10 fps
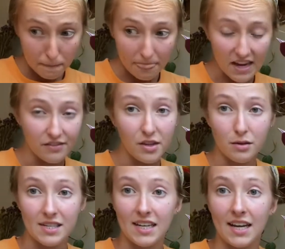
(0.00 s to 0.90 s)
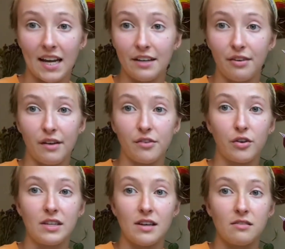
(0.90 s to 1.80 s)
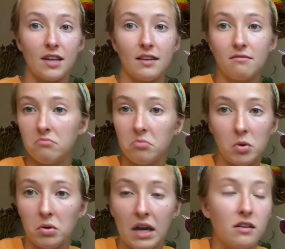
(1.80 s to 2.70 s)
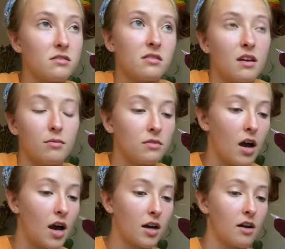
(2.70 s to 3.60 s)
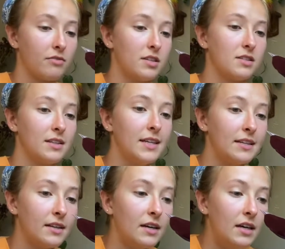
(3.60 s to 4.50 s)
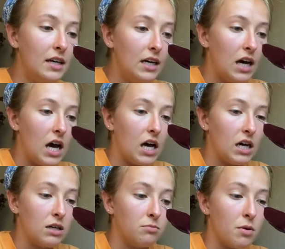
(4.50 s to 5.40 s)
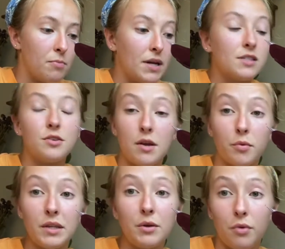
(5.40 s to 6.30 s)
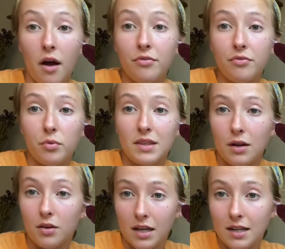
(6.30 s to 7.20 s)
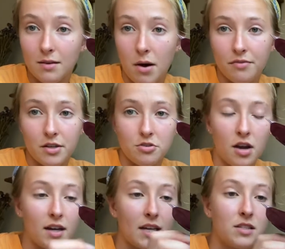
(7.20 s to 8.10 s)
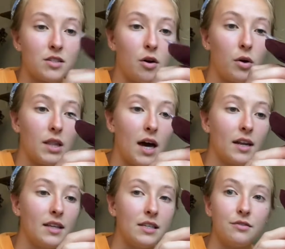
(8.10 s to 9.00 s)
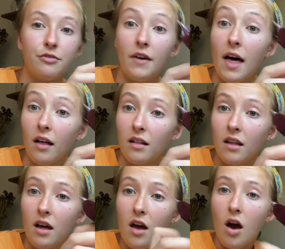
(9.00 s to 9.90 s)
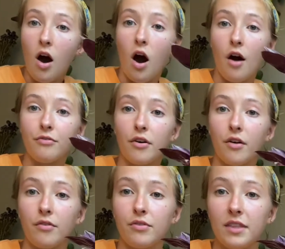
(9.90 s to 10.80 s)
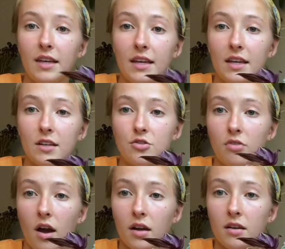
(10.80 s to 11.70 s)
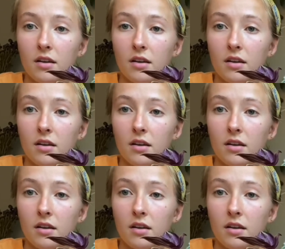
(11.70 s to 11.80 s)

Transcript: Even though it's like 95 degrees outside, who cares? Hot coffee is elite. But so they're really rough when they were getting them off the truck, and so a lot of these fell off of the truck